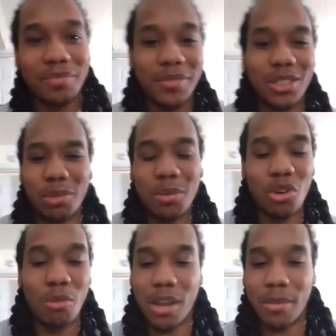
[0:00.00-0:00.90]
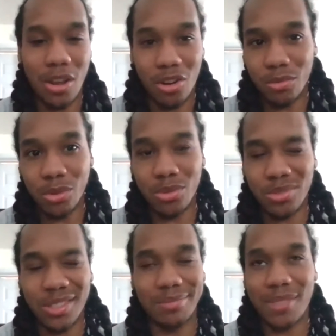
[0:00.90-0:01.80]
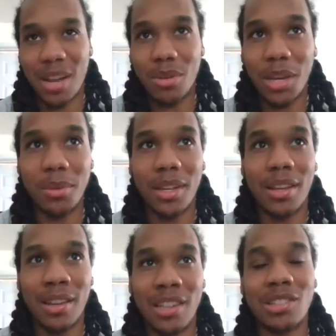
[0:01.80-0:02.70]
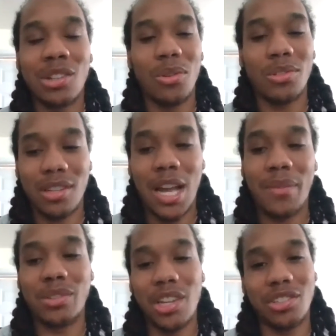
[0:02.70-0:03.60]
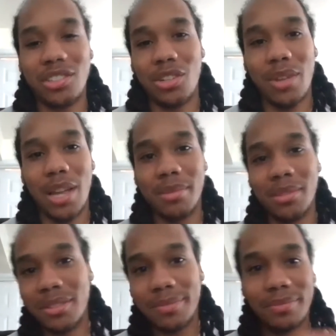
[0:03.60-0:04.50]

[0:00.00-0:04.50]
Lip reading: So people gonna make up their own rules, and I'm okay with that as long as the conversation still happens.